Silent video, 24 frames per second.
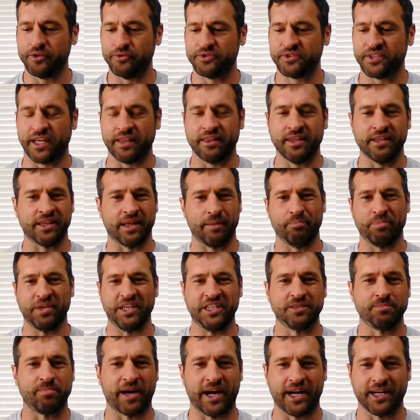It was, I think, that
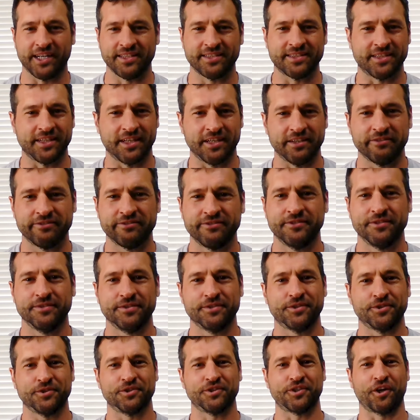Beachbody stuff.
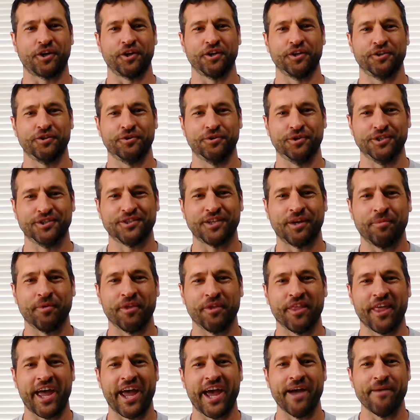So started doing some of
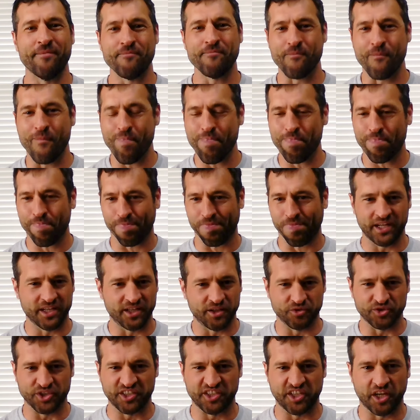that.
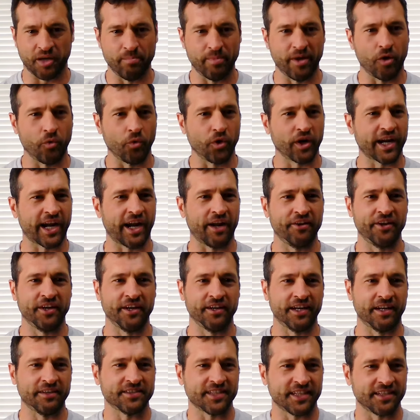There was a dumbbell workout in there,
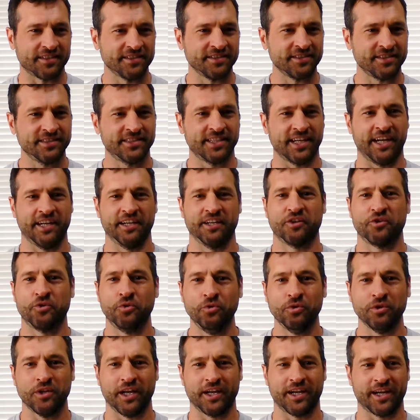and I was like, this is kind of
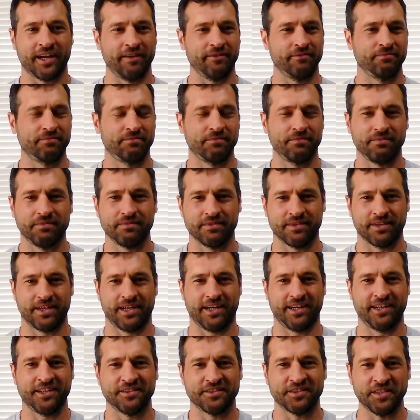cool. Like, I
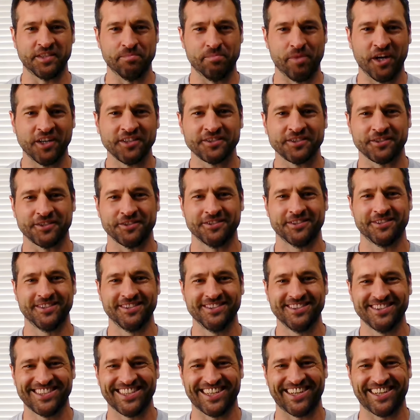can see muscles.